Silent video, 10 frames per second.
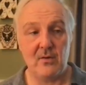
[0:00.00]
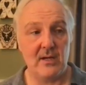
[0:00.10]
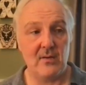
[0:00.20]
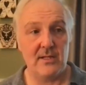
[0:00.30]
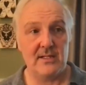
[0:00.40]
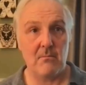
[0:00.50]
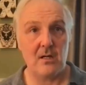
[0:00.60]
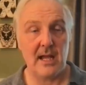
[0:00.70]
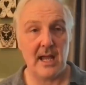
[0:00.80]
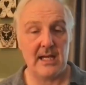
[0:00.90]
and it was
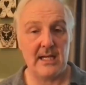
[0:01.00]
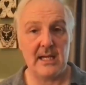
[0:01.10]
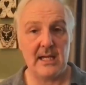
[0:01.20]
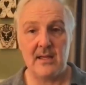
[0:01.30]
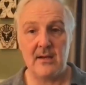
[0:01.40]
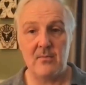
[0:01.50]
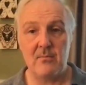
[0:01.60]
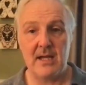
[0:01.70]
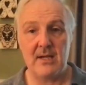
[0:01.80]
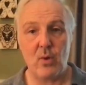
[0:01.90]
Mark and Heidi, and then
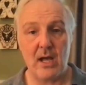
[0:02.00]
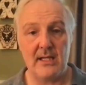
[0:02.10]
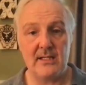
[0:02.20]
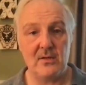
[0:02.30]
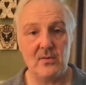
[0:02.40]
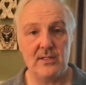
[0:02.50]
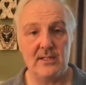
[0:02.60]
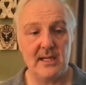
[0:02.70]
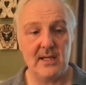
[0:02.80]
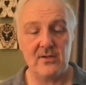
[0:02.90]
Mike Weiss, who was
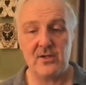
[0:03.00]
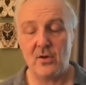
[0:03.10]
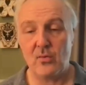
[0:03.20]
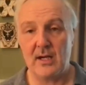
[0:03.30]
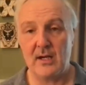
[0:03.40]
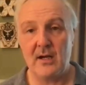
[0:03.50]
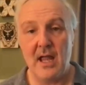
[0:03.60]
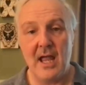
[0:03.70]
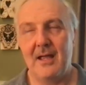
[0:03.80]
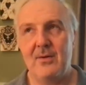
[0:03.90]
the other showrunner.
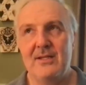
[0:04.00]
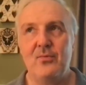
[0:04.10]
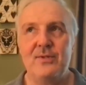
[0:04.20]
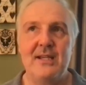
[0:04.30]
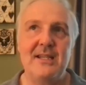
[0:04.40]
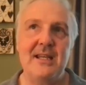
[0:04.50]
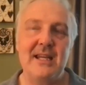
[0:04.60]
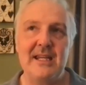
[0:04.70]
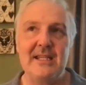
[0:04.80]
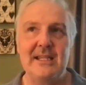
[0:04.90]
It was such an
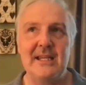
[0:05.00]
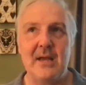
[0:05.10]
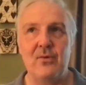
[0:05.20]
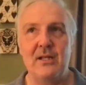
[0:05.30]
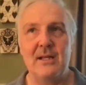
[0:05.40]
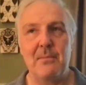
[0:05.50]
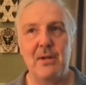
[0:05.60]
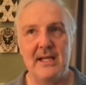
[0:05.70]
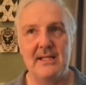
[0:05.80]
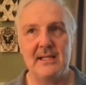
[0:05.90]
easy and really
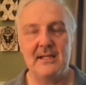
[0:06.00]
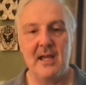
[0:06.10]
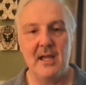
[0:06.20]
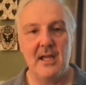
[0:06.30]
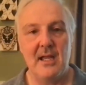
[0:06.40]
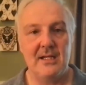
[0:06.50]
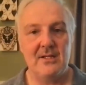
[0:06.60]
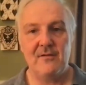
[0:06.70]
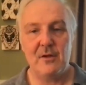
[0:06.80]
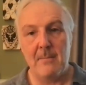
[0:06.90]
pleasant
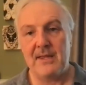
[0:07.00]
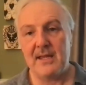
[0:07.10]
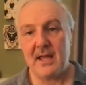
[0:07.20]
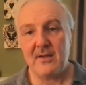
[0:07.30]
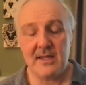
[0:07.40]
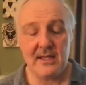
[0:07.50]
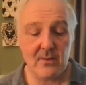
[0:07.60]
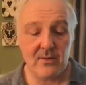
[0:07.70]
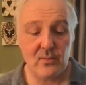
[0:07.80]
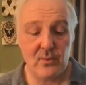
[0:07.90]
interview. But the other thing that
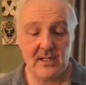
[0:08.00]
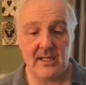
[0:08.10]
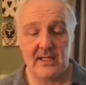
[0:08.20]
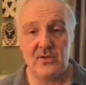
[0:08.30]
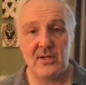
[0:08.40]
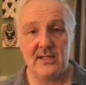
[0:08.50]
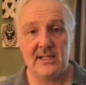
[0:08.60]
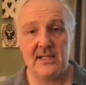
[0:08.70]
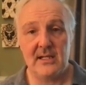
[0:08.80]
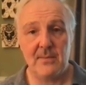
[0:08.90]
was really
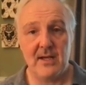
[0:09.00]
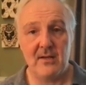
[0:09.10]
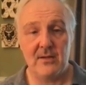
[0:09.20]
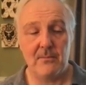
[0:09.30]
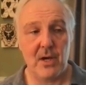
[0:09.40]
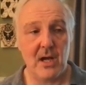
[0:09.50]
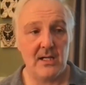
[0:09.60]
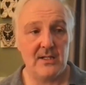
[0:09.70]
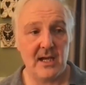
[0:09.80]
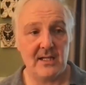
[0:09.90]
interesting about the
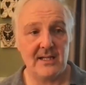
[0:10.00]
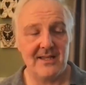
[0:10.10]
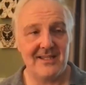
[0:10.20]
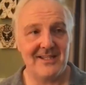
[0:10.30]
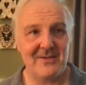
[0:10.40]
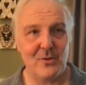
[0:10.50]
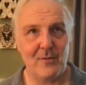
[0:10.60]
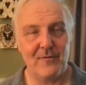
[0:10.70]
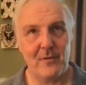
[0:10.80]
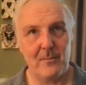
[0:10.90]
project, and this is sort of
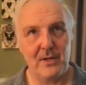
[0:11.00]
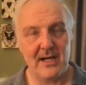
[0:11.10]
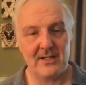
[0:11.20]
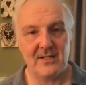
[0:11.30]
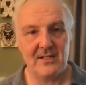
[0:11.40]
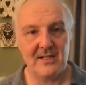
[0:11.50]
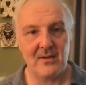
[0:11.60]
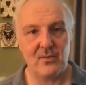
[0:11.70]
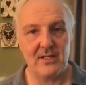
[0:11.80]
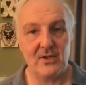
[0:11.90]
for production designer,
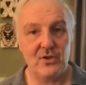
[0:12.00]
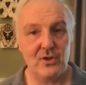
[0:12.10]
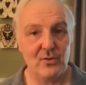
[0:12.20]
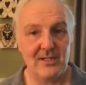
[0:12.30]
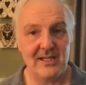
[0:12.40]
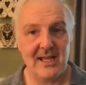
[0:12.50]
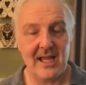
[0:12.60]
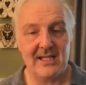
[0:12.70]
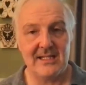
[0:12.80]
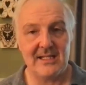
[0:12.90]
really juicy, the
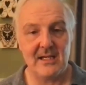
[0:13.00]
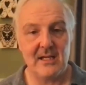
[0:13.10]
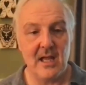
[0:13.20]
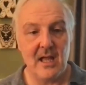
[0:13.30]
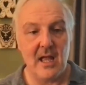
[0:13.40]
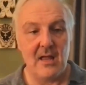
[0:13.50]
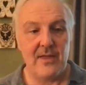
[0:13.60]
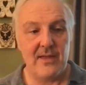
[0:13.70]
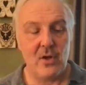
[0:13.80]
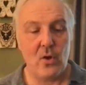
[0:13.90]
idea
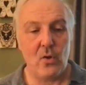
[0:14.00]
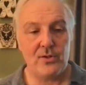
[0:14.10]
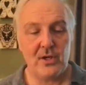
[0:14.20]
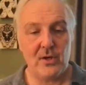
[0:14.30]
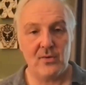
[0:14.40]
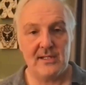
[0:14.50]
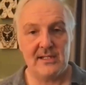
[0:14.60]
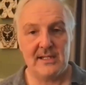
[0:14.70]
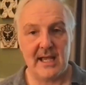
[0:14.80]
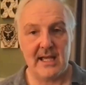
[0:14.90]
that the whole show was
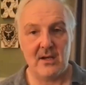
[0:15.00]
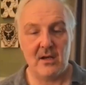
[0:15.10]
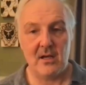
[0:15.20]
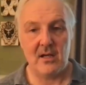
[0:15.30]
set on